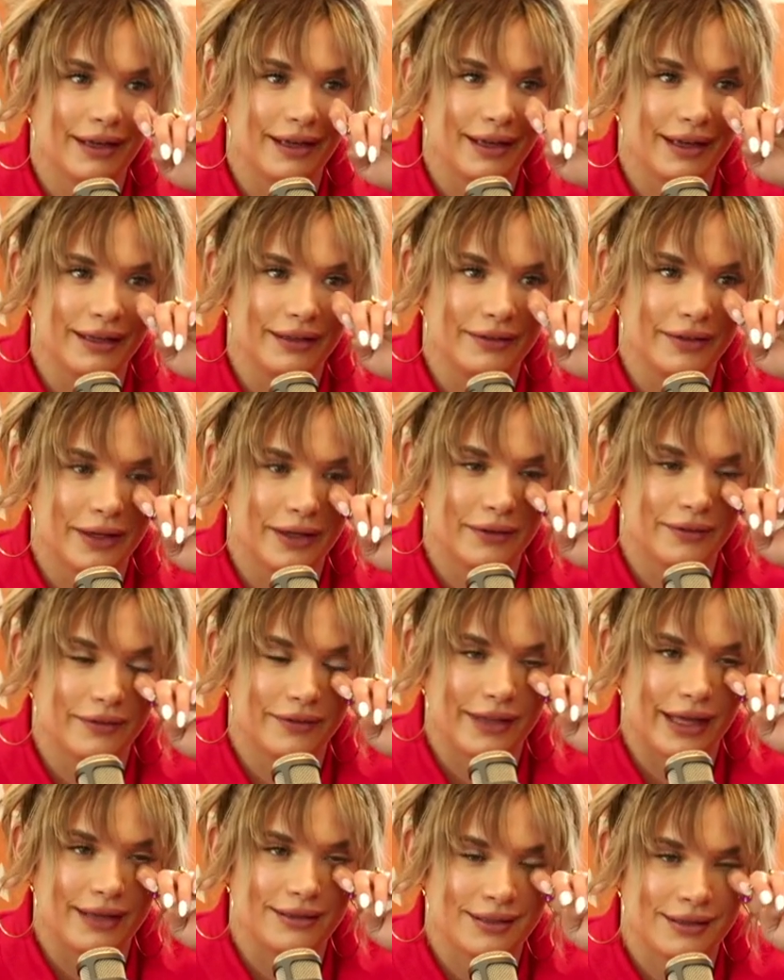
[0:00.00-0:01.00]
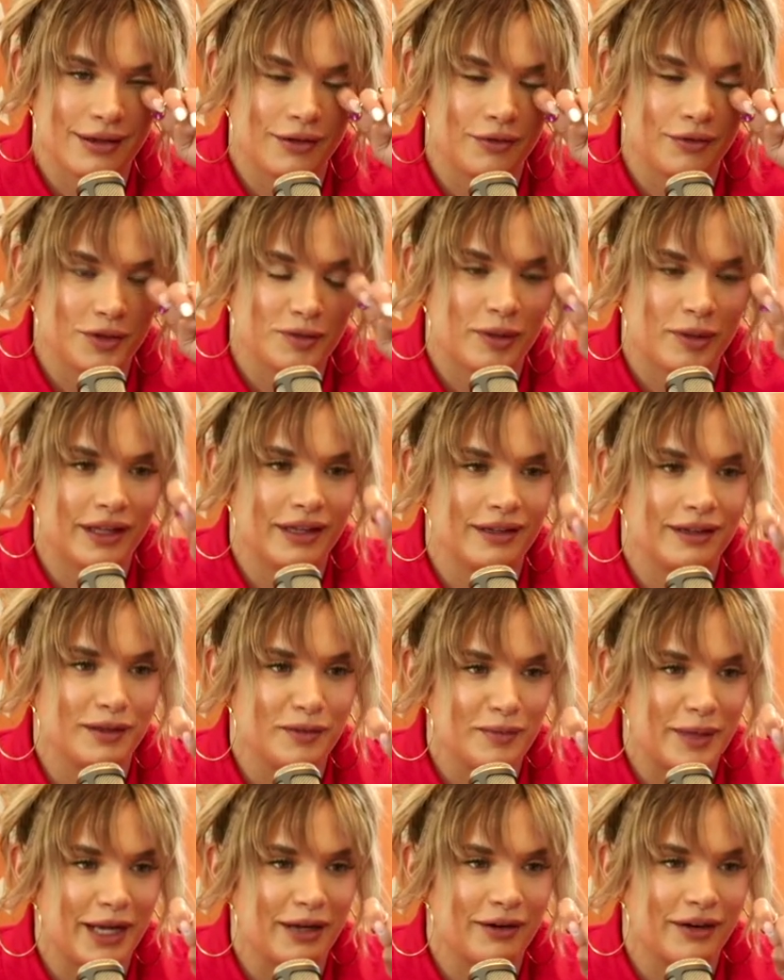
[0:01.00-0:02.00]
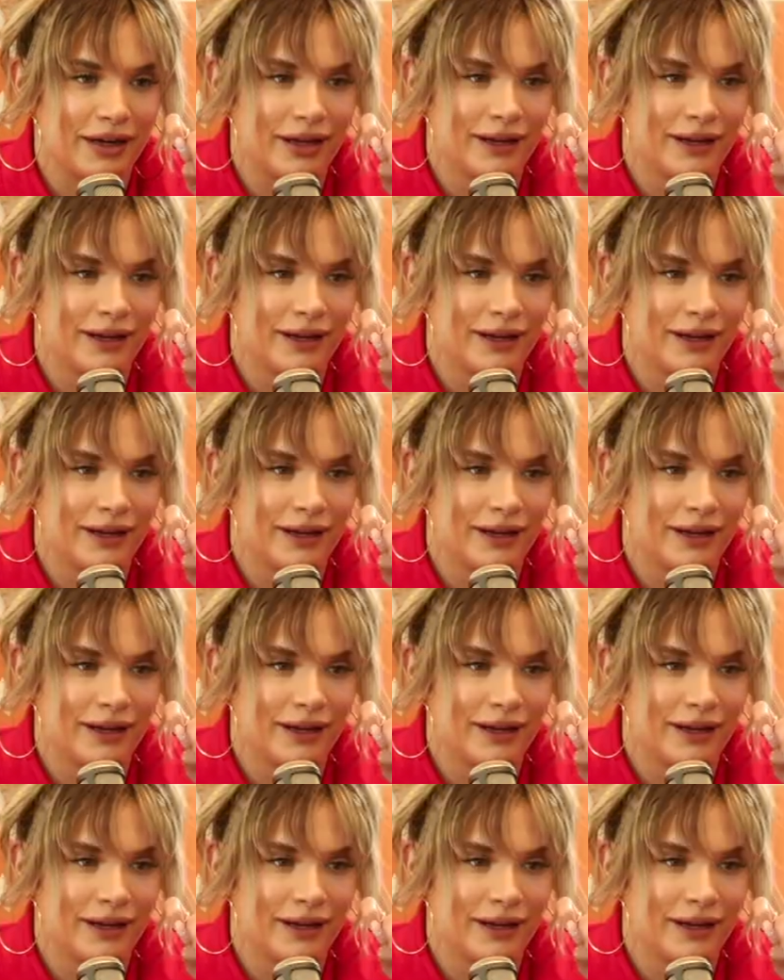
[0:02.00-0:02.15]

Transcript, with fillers: and there, that song was playing in or like background.